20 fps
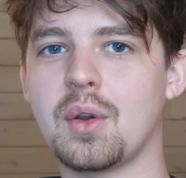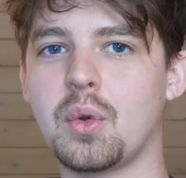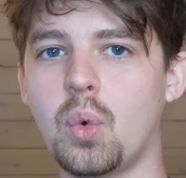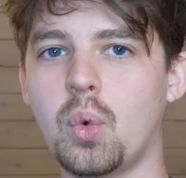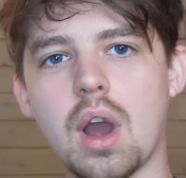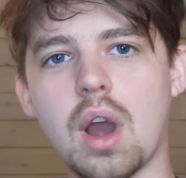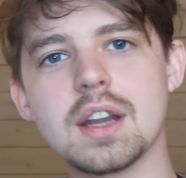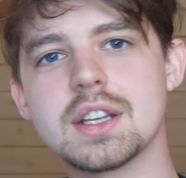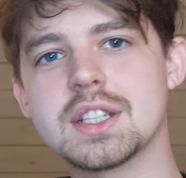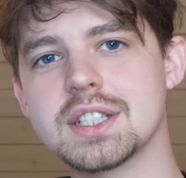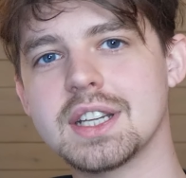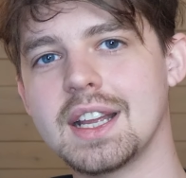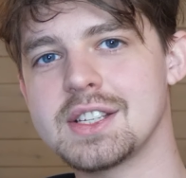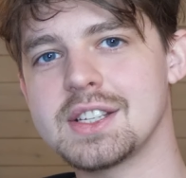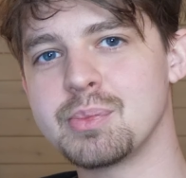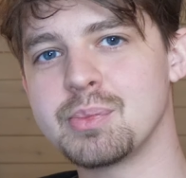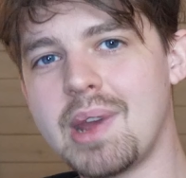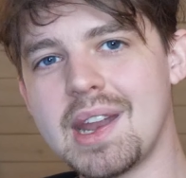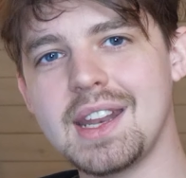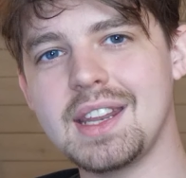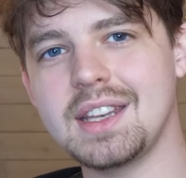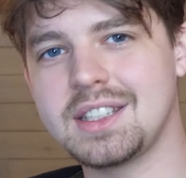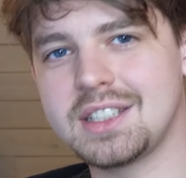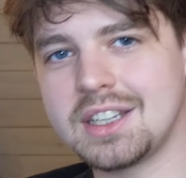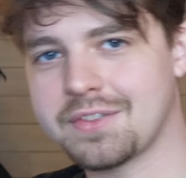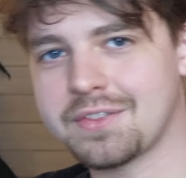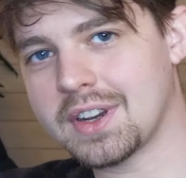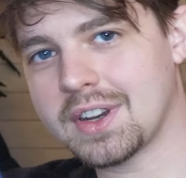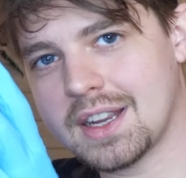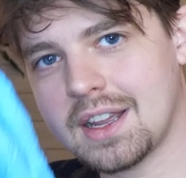watch as many
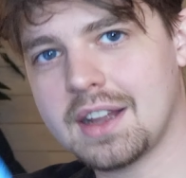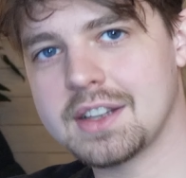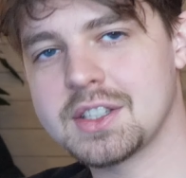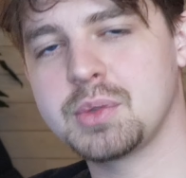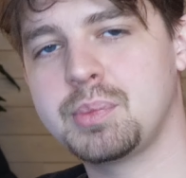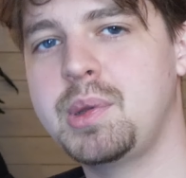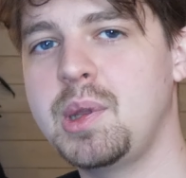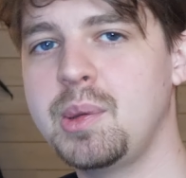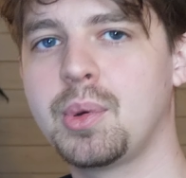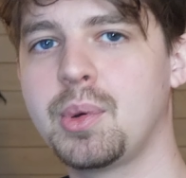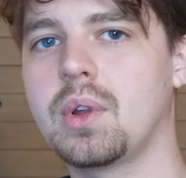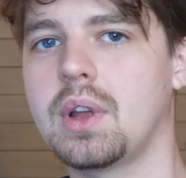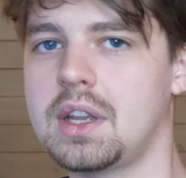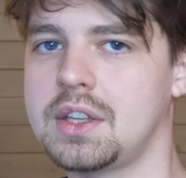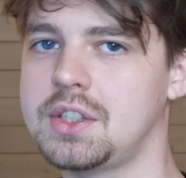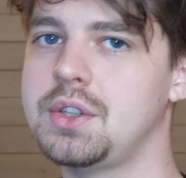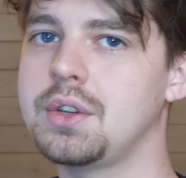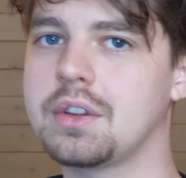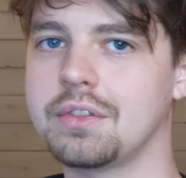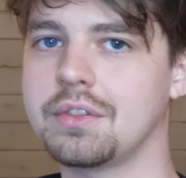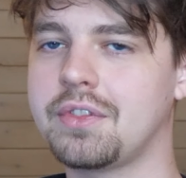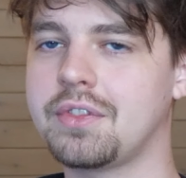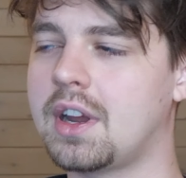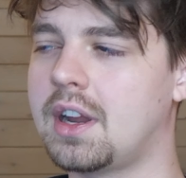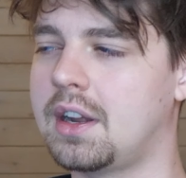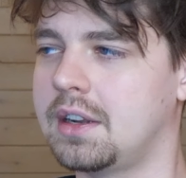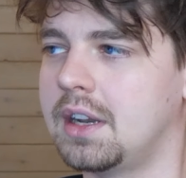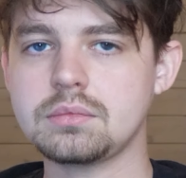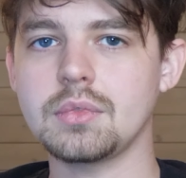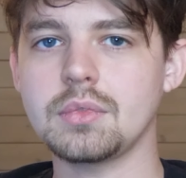different kinds of people as you can
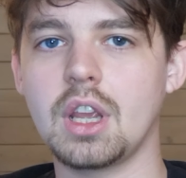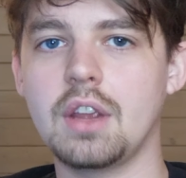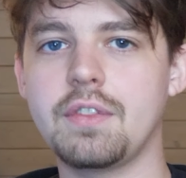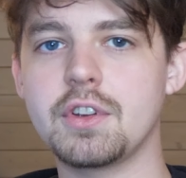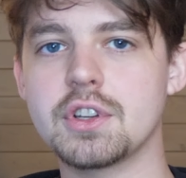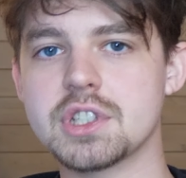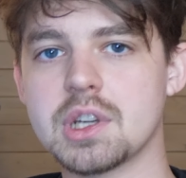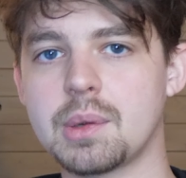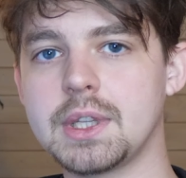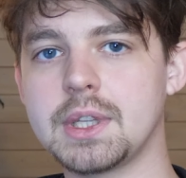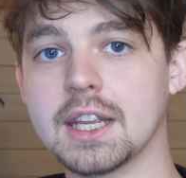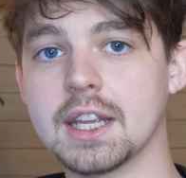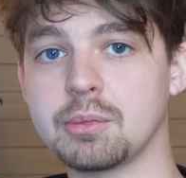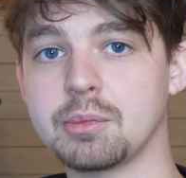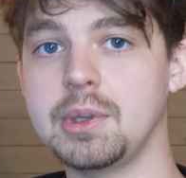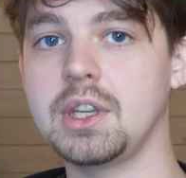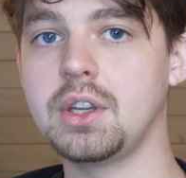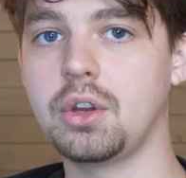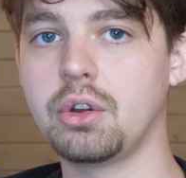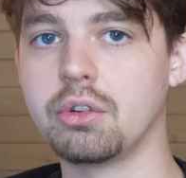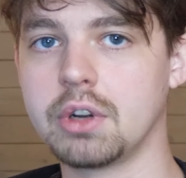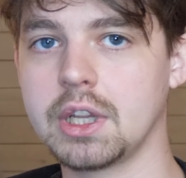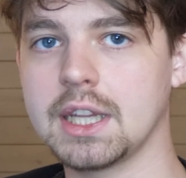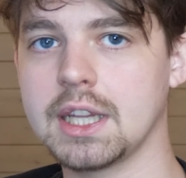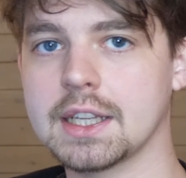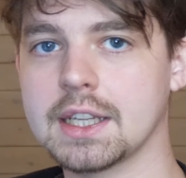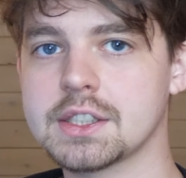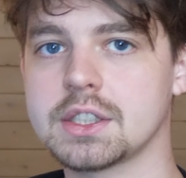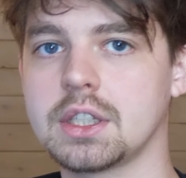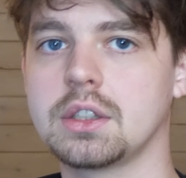find. If you're someone like me who really
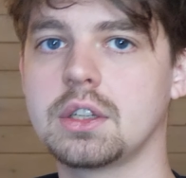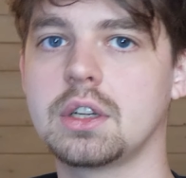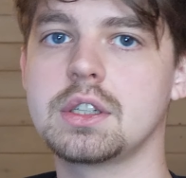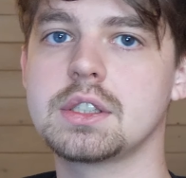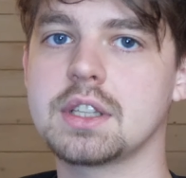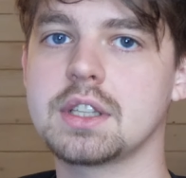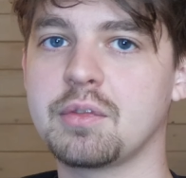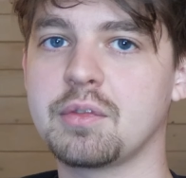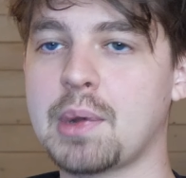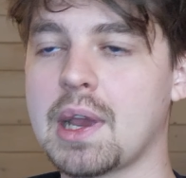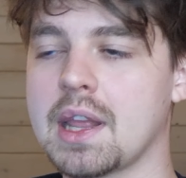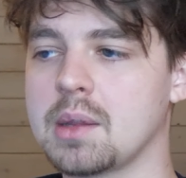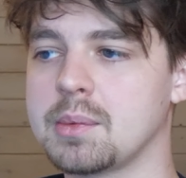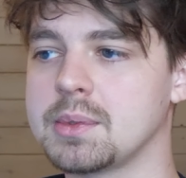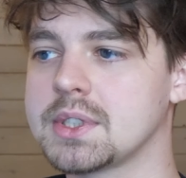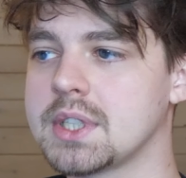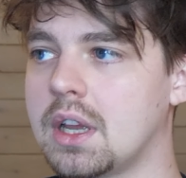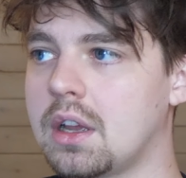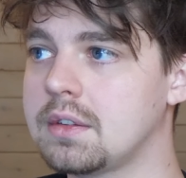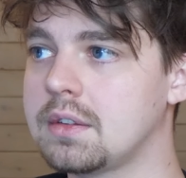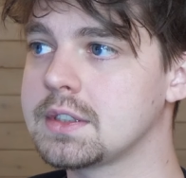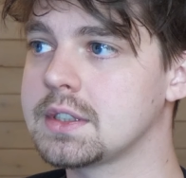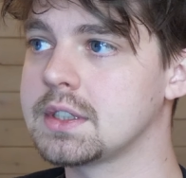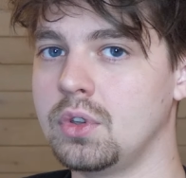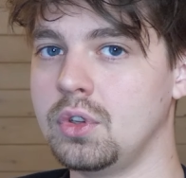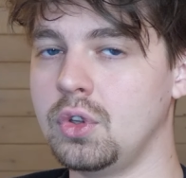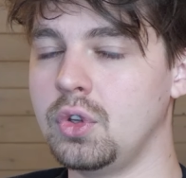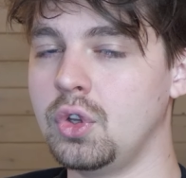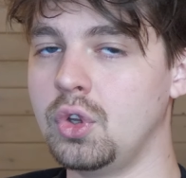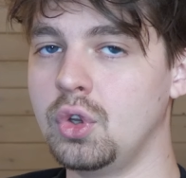likes to learn stuff by themselves,
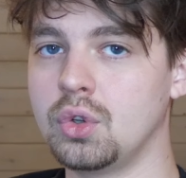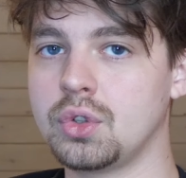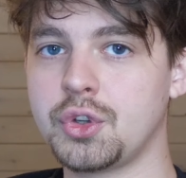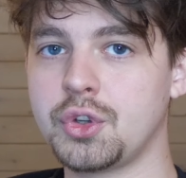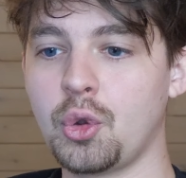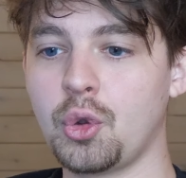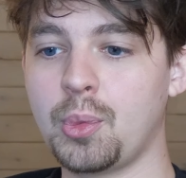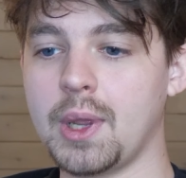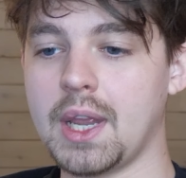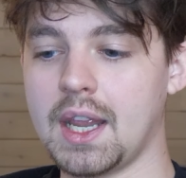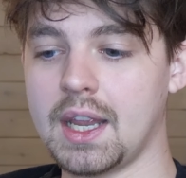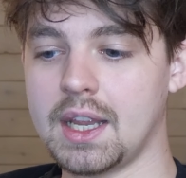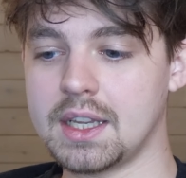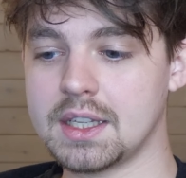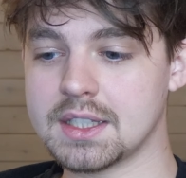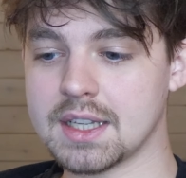YouTube is